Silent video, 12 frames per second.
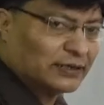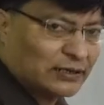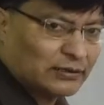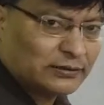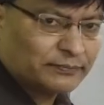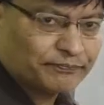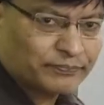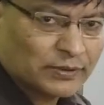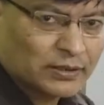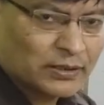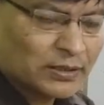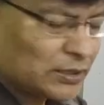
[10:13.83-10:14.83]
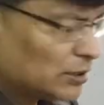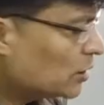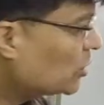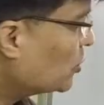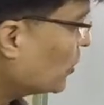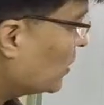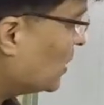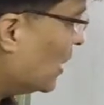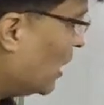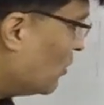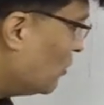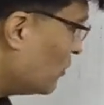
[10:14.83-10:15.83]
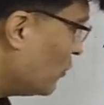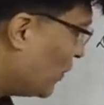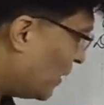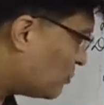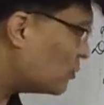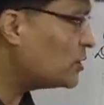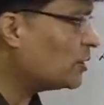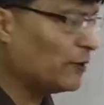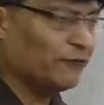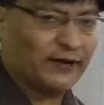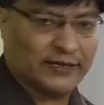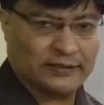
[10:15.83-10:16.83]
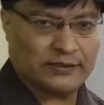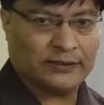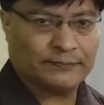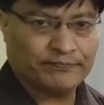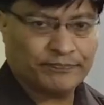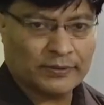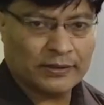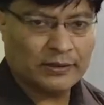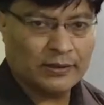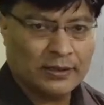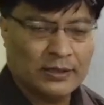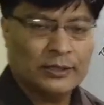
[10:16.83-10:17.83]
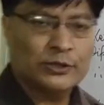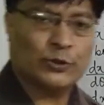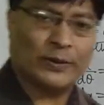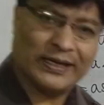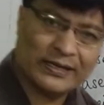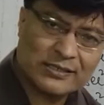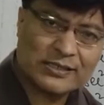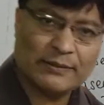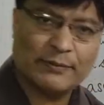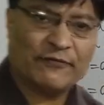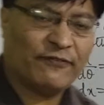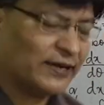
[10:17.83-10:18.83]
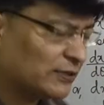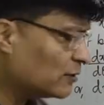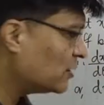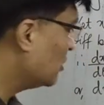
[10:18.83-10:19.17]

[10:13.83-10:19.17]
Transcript: clear? So now you have to simplify it. So let us simplify the